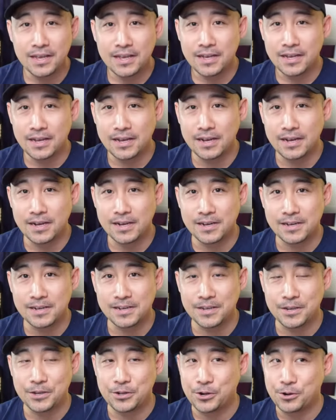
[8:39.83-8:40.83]

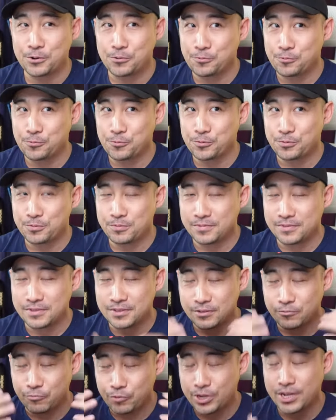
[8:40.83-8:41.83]

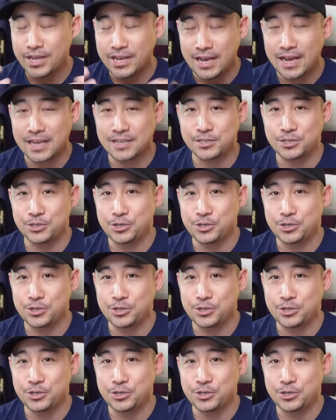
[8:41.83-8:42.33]
Really, guys,